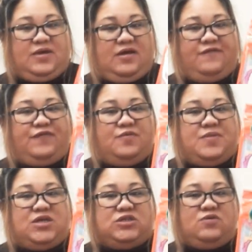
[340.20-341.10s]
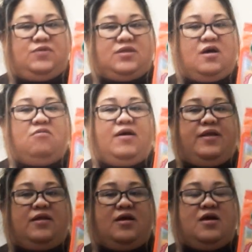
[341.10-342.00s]
information with that
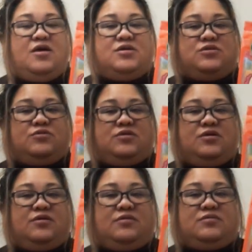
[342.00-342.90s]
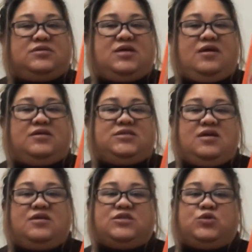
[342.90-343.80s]
one. So they're saying
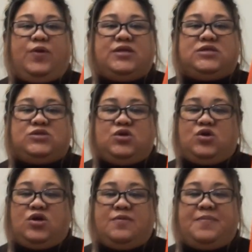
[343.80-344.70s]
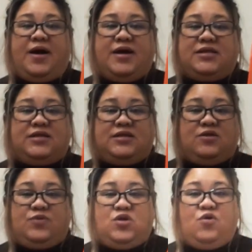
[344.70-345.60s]
it's 20, so you're gonna buy it, and
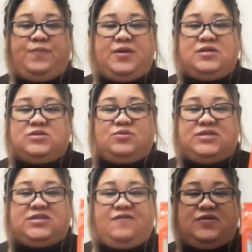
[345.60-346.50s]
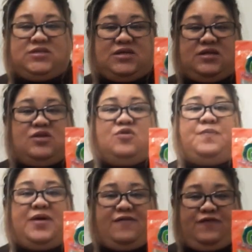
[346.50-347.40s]
then when you open it's only 17, and you
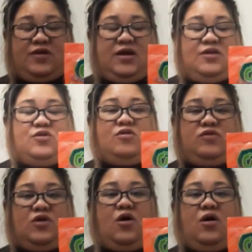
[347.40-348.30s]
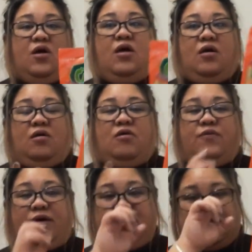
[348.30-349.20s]
pay for that, and you thought, oh
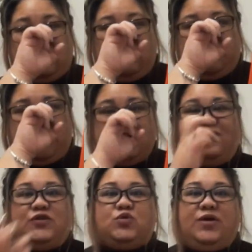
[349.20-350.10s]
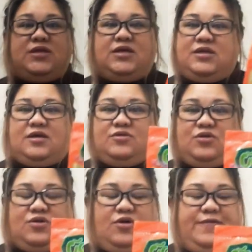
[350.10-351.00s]
well, it's a good price for 20, and yet
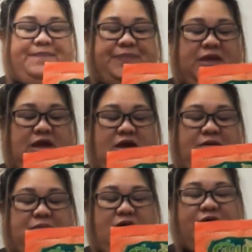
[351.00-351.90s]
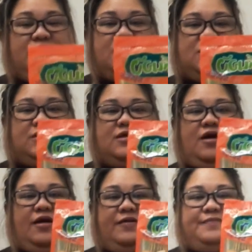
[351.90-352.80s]
they're not. But other than
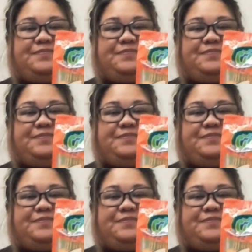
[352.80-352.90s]
that,